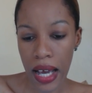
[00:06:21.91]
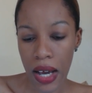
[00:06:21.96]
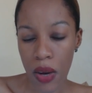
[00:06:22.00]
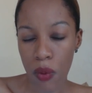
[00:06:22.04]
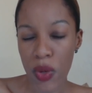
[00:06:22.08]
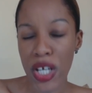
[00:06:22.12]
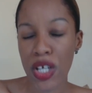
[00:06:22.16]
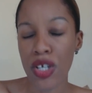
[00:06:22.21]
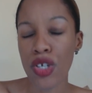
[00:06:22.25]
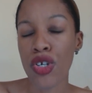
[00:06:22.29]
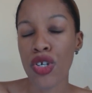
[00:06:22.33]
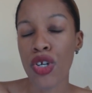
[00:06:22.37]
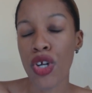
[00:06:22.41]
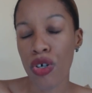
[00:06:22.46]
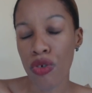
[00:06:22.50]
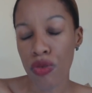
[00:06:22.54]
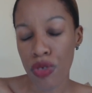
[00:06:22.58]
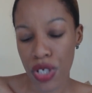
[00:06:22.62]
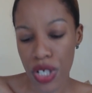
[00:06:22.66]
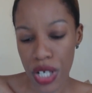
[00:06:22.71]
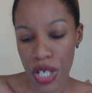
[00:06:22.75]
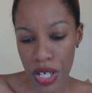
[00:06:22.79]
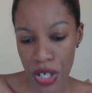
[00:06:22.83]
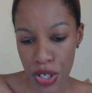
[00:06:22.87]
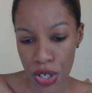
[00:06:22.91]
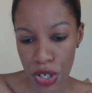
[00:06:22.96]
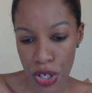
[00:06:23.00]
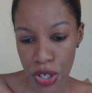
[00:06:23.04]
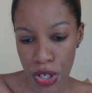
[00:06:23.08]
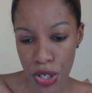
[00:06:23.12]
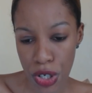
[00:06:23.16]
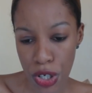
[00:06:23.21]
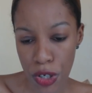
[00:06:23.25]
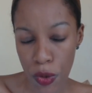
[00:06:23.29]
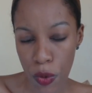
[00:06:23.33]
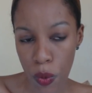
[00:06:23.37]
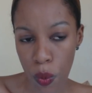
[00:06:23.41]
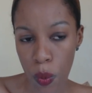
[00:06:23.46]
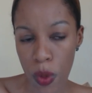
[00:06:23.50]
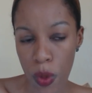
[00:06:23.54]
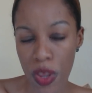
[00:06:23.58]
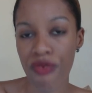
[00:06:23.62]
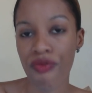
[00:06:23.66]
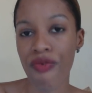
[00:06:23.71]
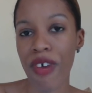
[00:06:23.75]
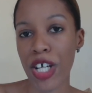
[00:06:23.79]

we notice with